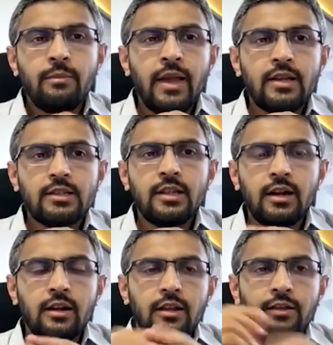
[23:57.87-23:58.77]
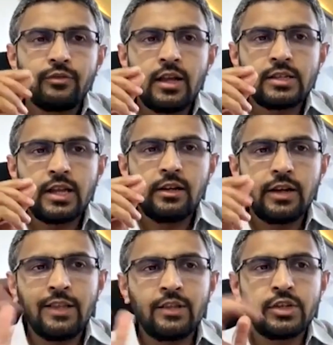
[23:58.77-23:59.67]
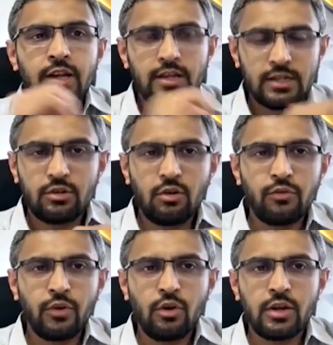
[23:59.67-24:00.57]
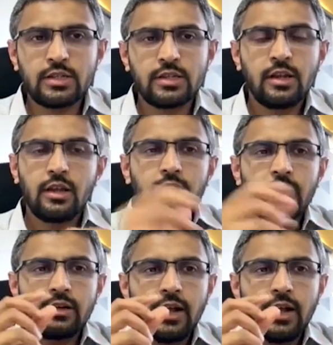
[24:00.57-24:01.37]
makes that if they sell 10 shares of yours, the